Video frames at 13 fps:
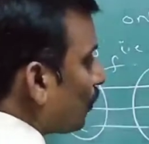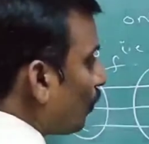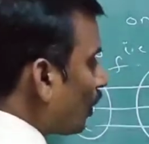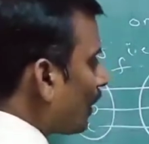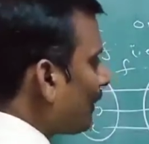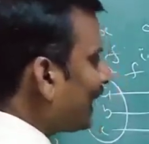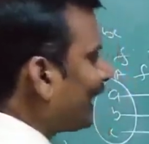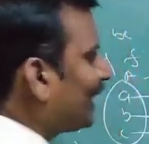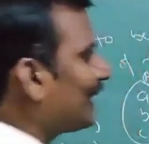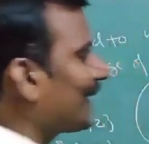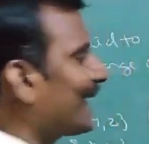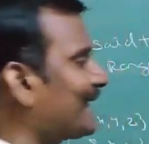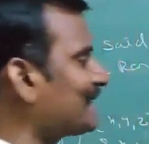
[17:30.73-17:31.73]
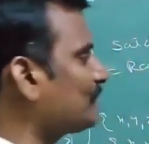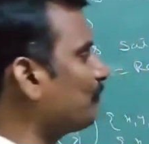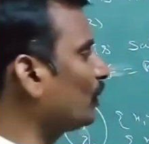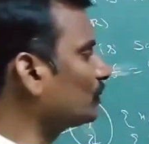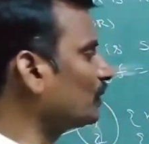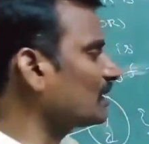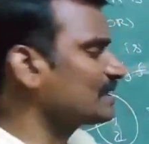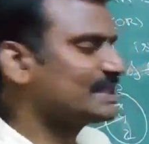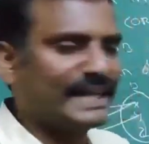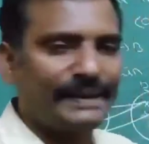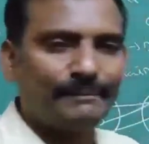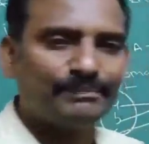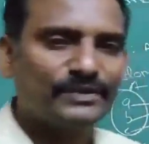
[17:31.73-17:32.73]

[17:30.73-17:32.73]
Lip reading: Codomain and range both are same.